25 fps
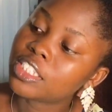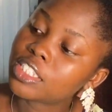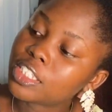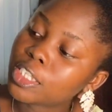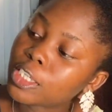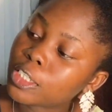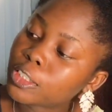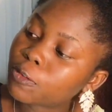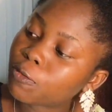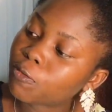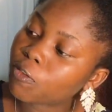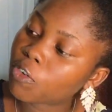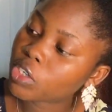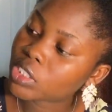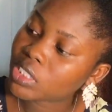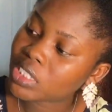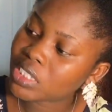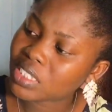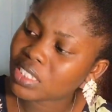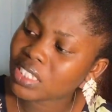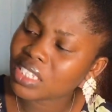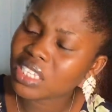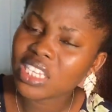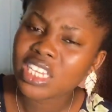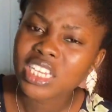
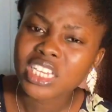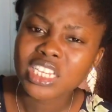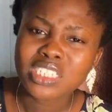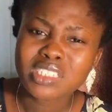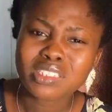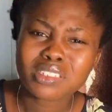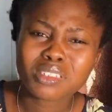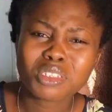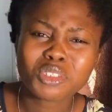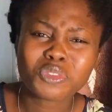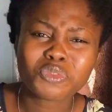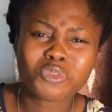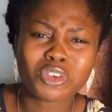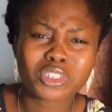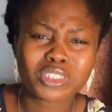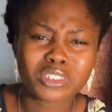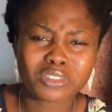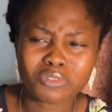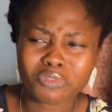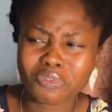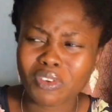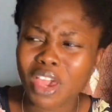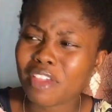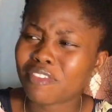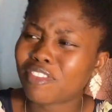6:40,
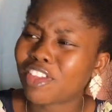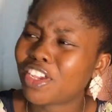6:45,